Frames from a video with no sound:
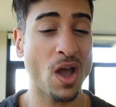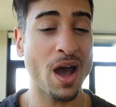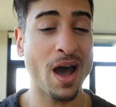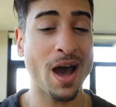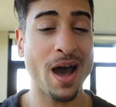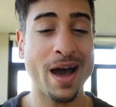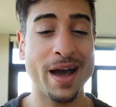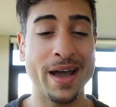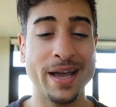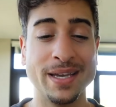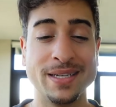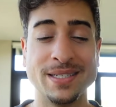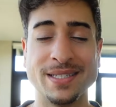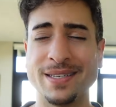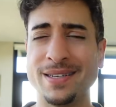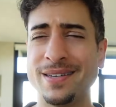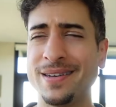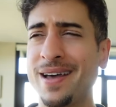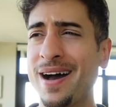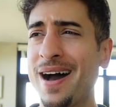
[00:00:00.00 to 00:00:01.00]
I
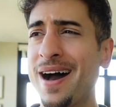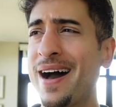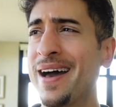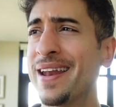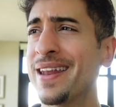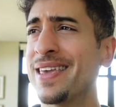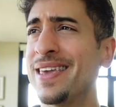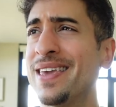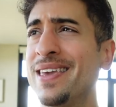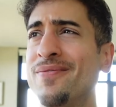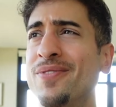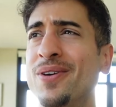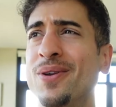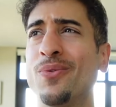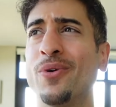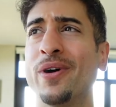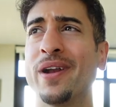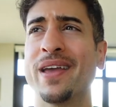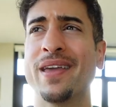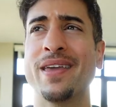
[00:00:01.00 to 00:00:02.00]
did not even
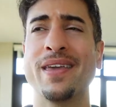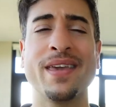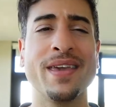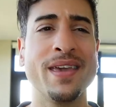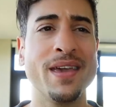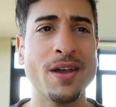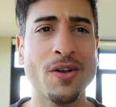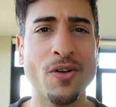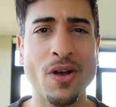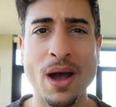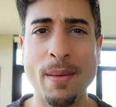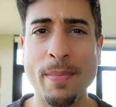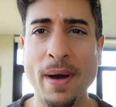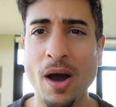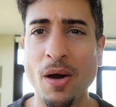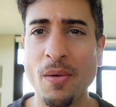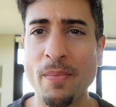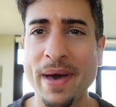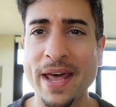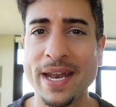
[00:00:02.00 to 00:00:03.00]
want to hear
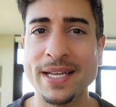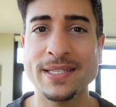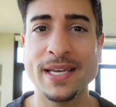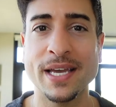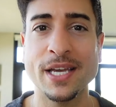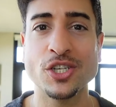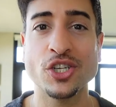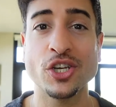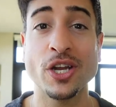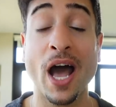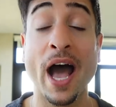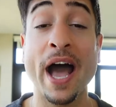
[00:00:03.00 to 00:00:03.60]
about meditation.